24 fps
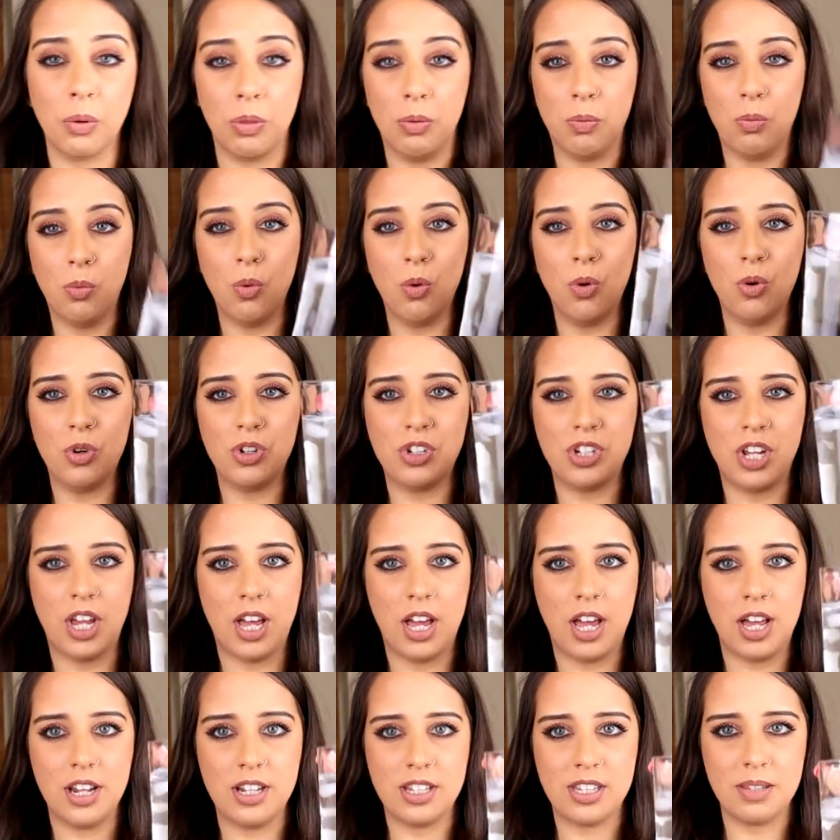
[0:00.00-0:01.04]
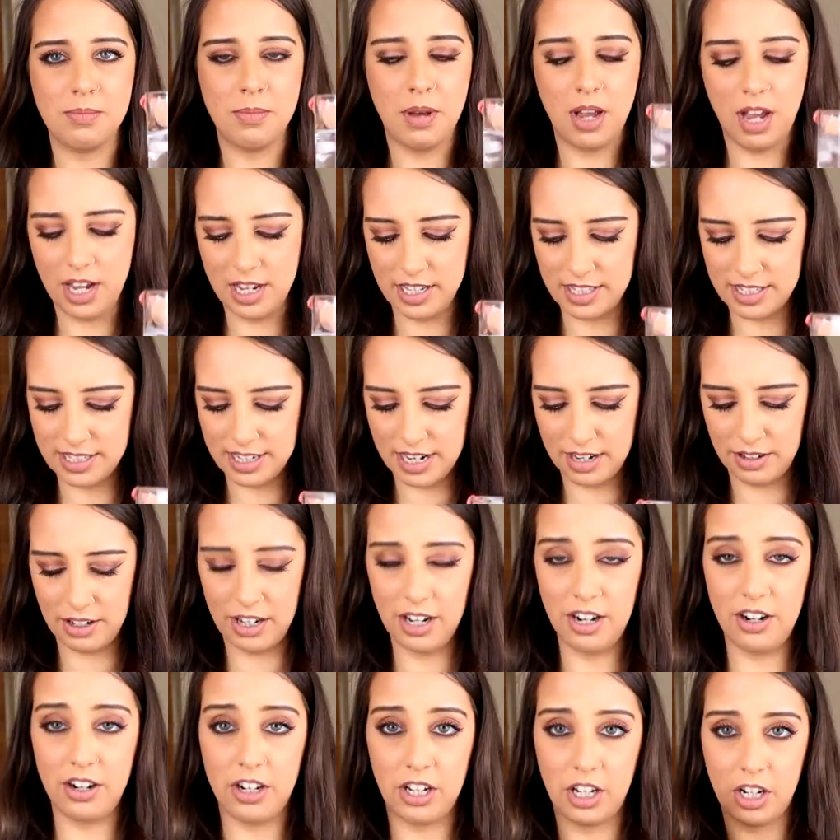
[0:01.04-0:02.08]
with water and some ice down
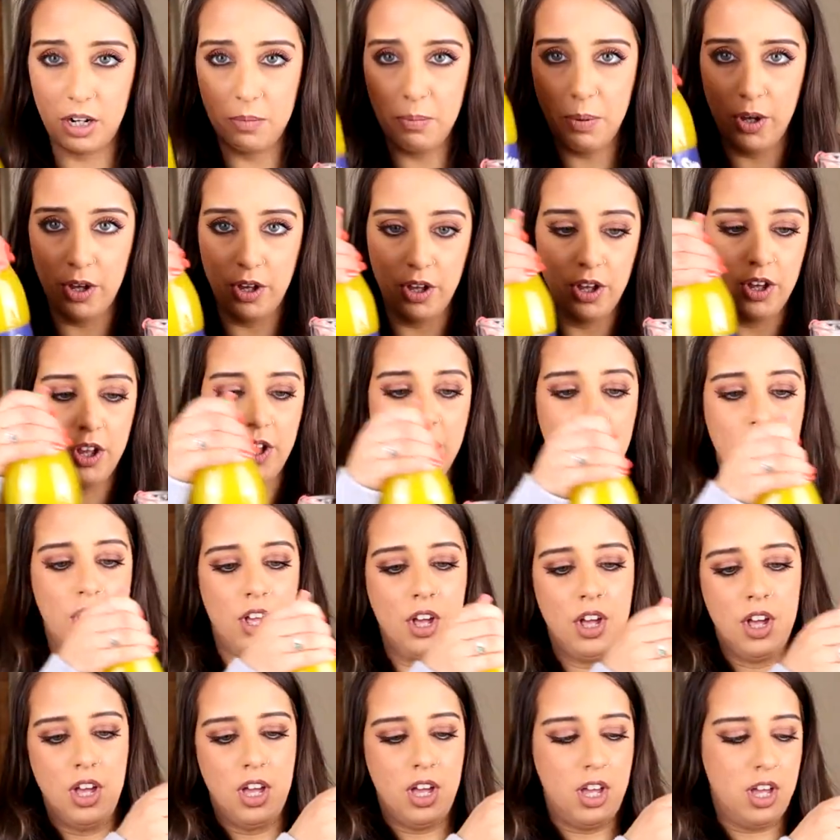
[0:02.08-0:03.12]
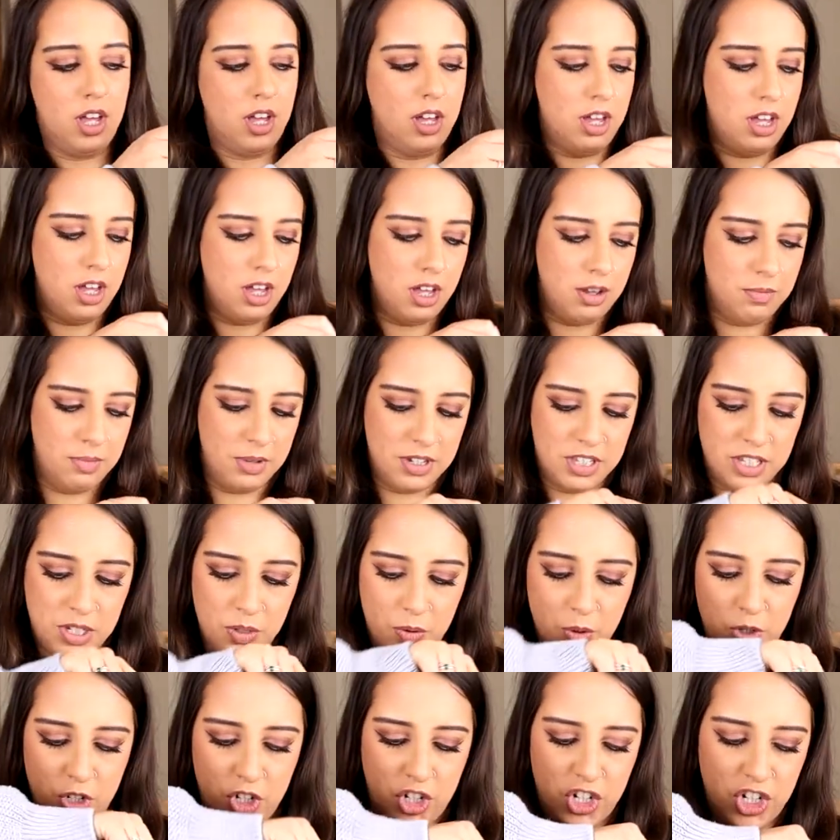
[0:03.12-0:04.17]
here, and I'm gonna put my
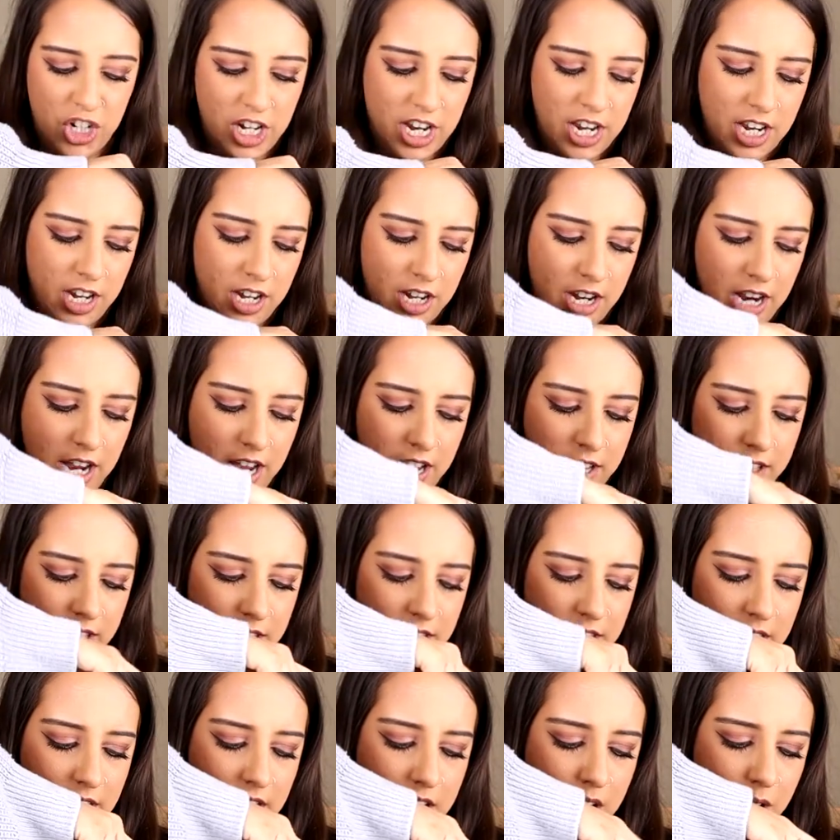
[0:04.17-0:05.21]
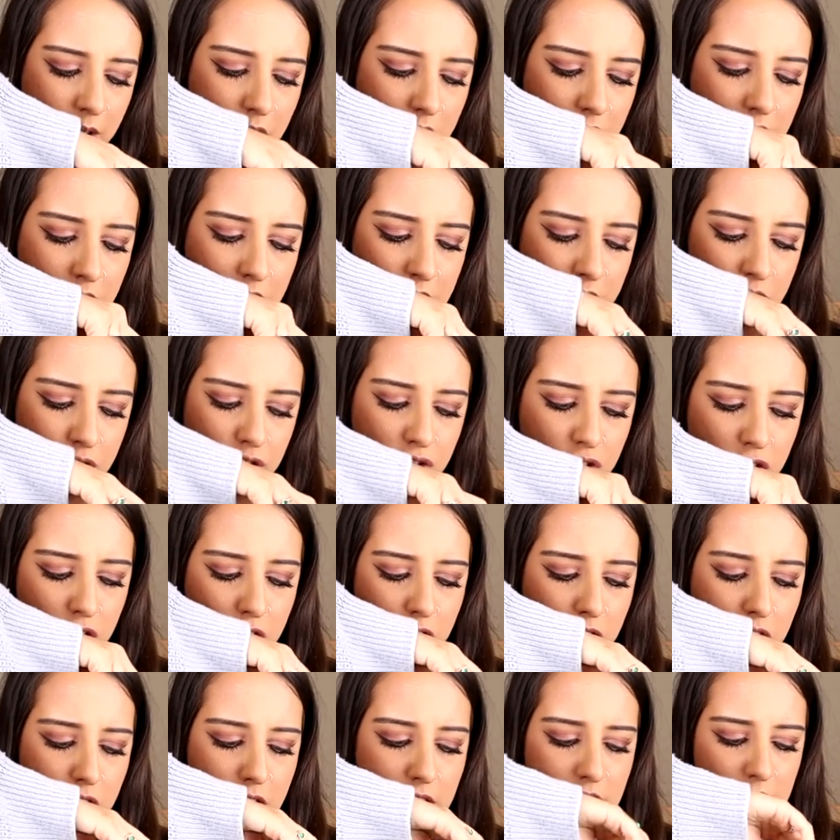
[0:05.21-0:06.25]
squash in as to how
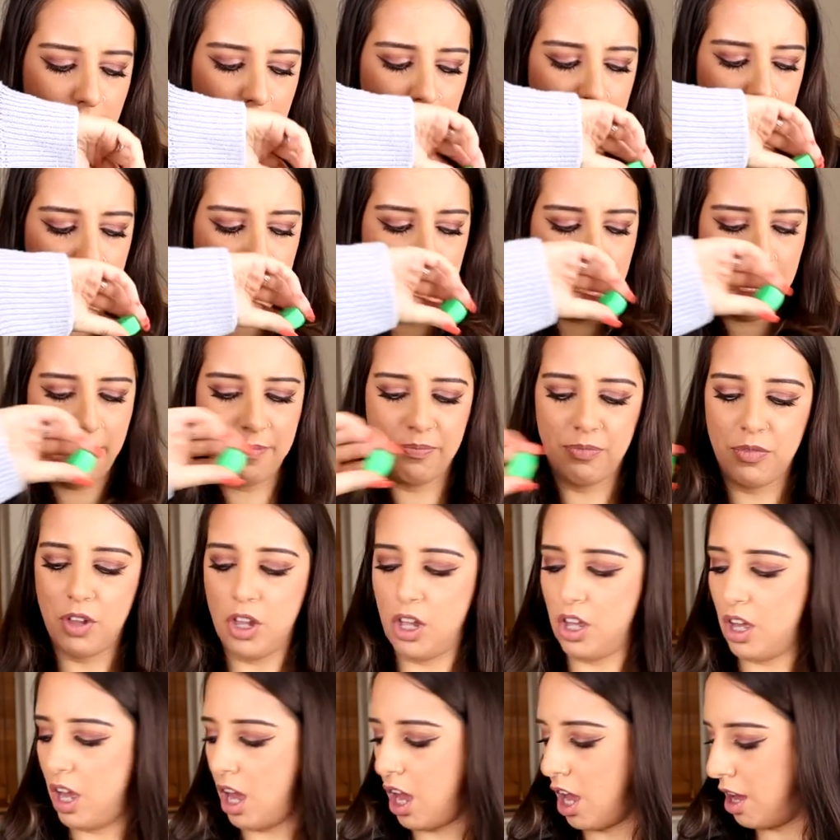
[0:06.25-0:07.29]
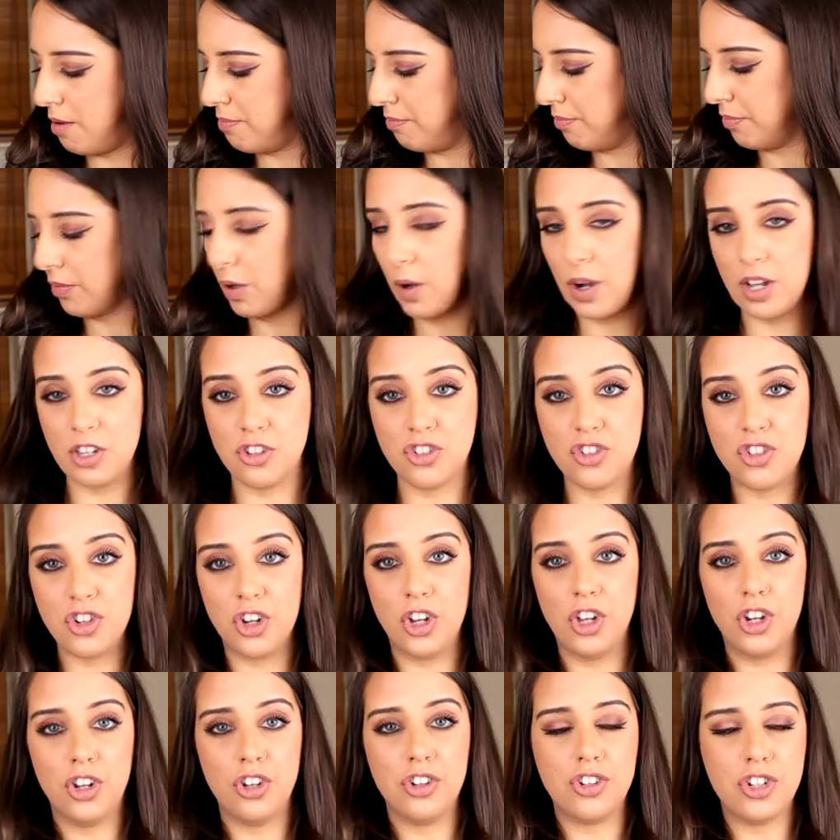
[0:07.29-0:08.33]
strong I like it.
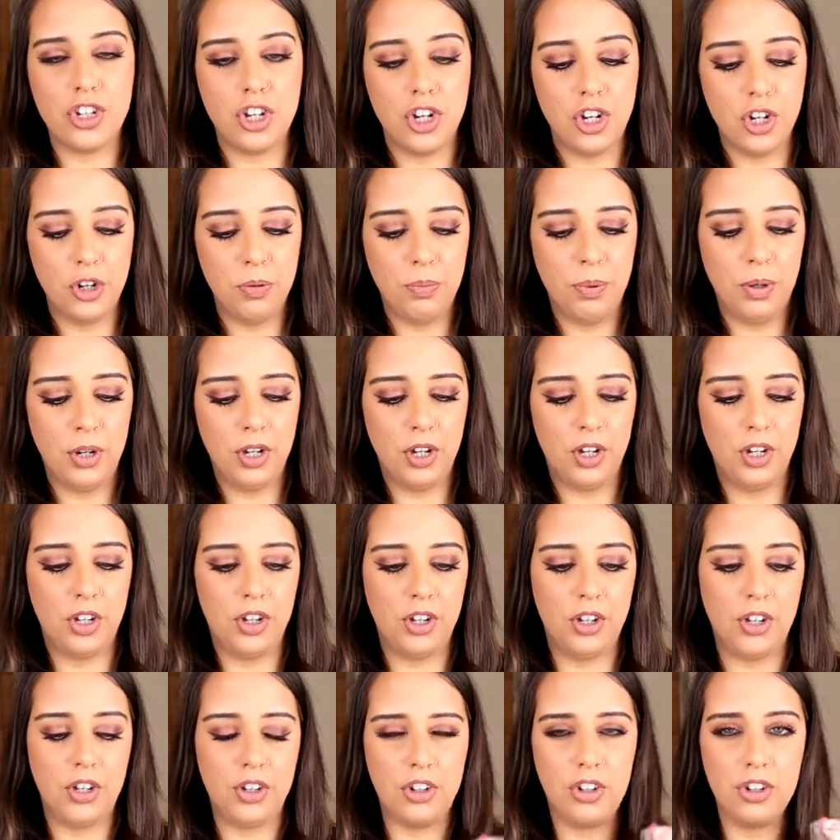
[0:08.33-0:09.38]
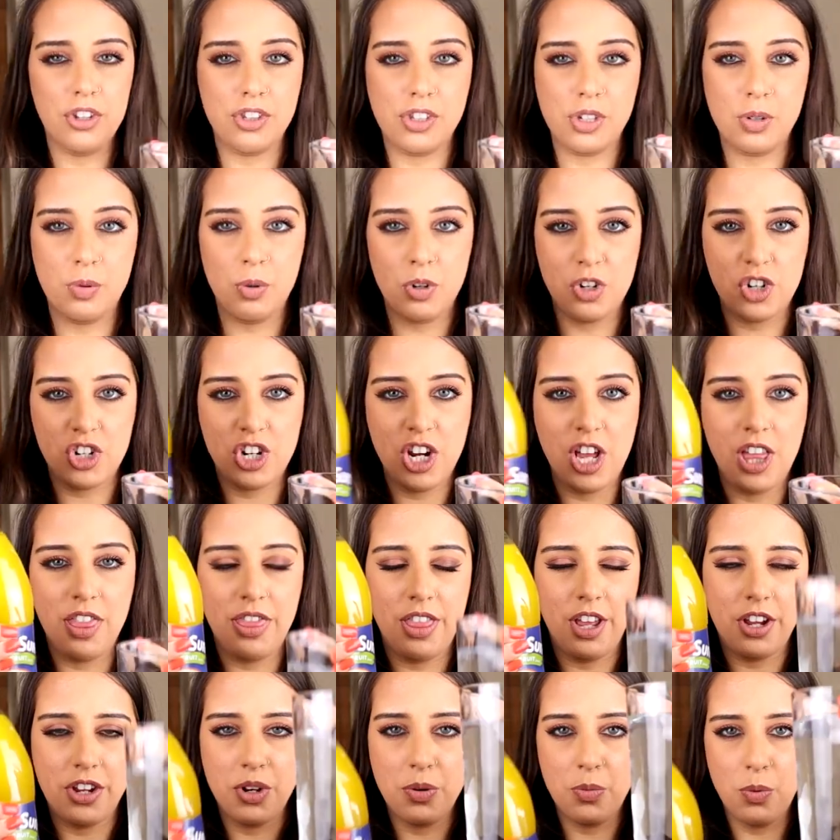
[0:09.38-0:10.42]
Question, do you put your squash
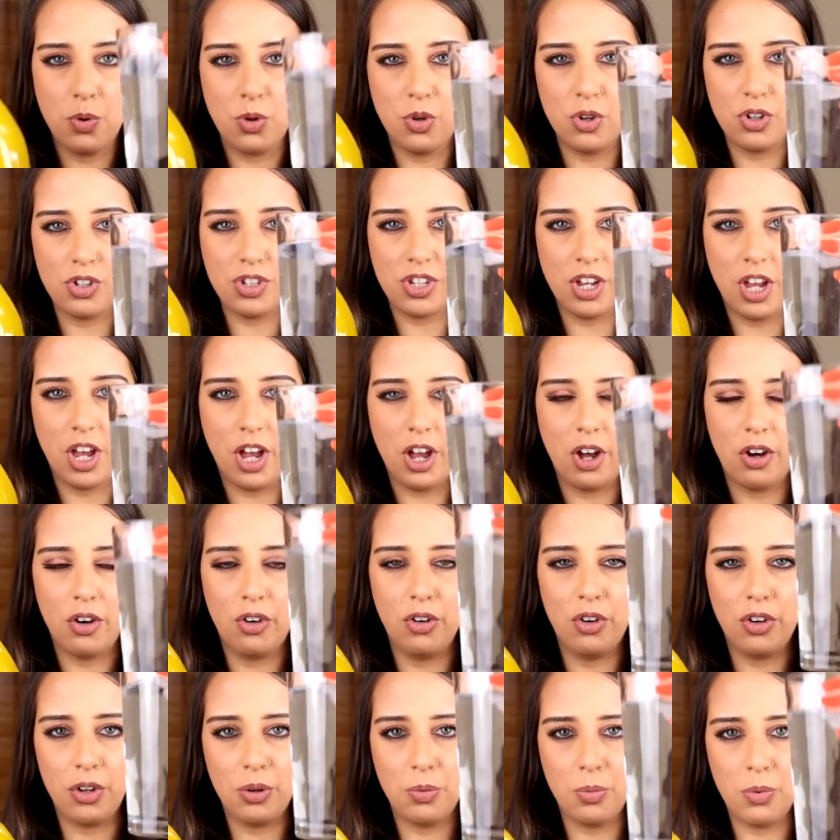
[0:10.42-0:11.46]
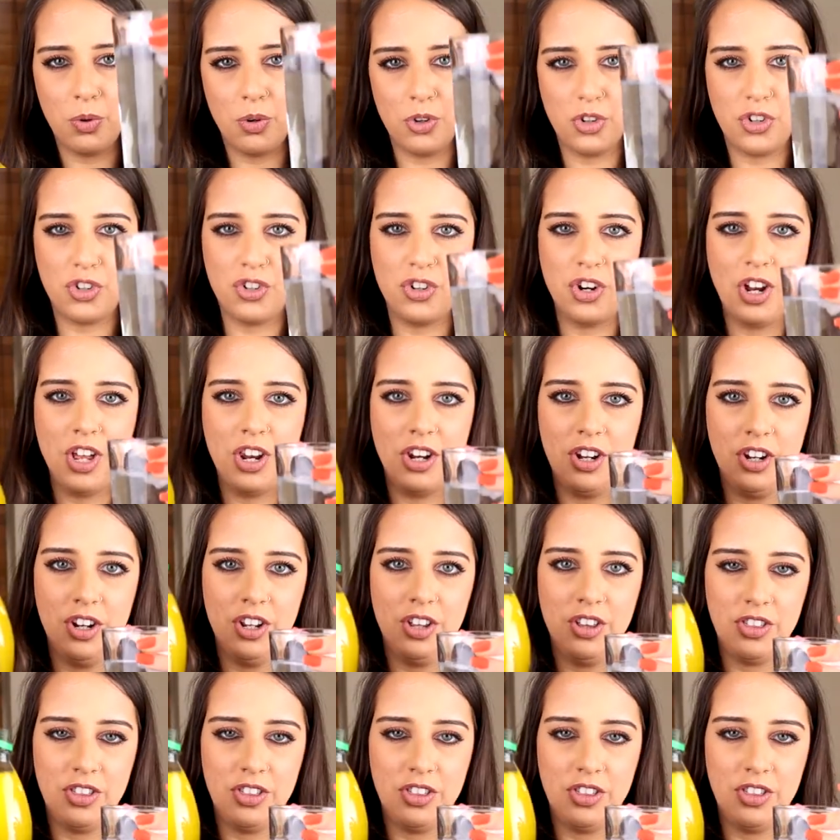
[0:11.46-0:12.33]
in, then your water, or your water in,